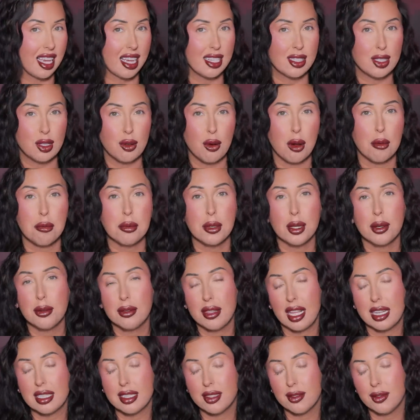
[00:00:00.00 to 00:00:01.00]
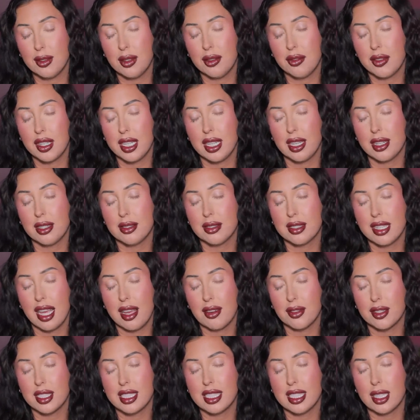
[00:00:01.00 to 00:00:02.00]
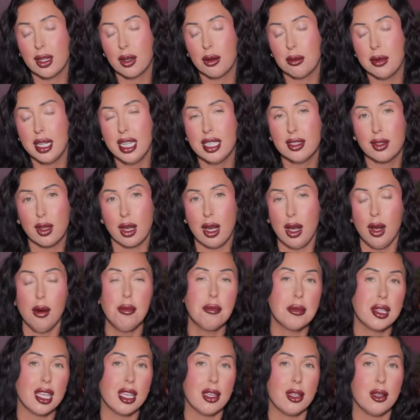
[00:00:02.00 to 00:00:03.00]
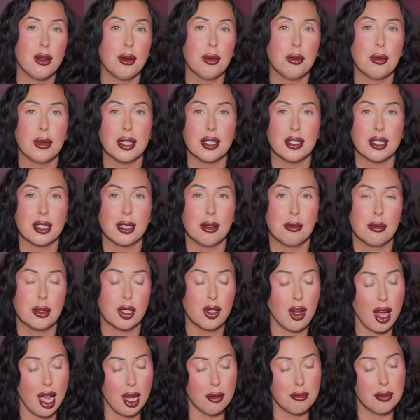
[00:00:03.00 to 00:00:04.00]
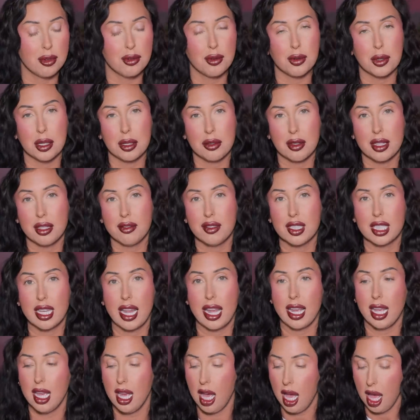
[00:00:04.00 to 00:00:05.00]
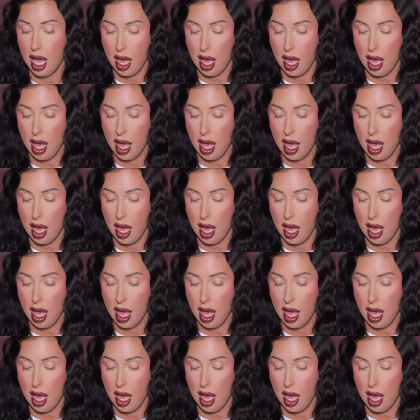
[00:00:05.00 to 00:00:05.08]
I do upload lots of new videos every single week, so I hope that you will subscribe before you leave today.